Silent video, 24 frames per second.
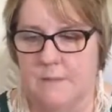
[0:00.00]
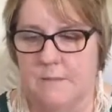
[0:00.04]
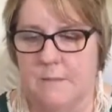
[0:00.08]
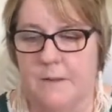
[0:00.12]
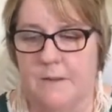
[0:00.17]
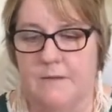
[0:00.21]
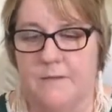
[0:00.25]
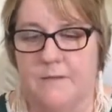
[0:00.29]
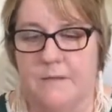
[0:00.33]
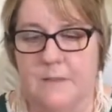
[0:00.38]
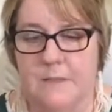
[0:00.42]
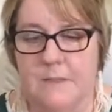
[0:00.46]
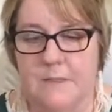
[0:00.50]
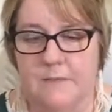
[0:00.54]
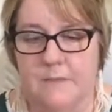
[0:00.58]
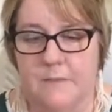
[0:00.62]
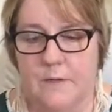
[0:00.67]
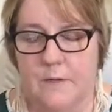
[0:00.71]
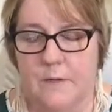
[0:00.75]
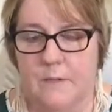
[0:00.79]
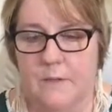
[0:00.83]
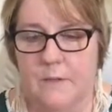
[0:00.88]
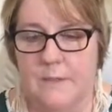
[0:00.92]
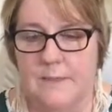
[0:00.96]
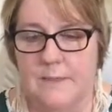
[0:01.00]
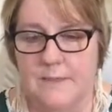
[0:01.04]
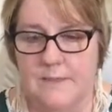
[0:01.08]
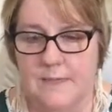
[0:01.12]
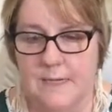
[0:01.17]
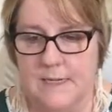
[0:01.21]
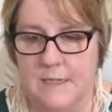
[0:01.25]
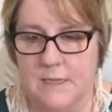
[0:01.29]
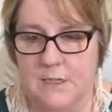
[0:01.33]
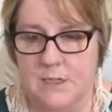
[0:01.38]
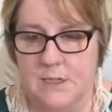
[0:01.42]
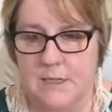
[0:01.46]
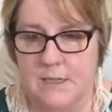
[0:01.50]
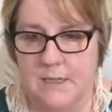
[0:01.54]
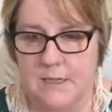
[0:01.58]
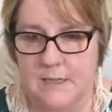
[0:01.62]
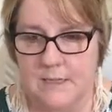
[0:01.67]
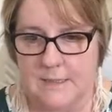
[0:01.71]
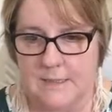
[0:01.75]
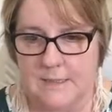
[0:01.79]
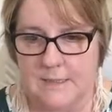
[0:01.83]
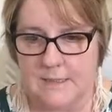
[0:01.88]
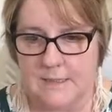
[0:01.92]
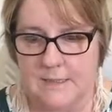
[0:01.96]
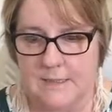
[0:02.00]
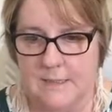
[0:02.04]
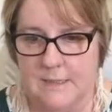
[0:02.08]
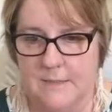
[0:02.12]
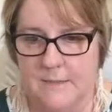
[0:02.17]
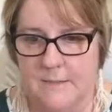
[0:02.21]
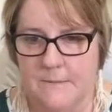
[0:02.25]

But first of all, I want to say to you this.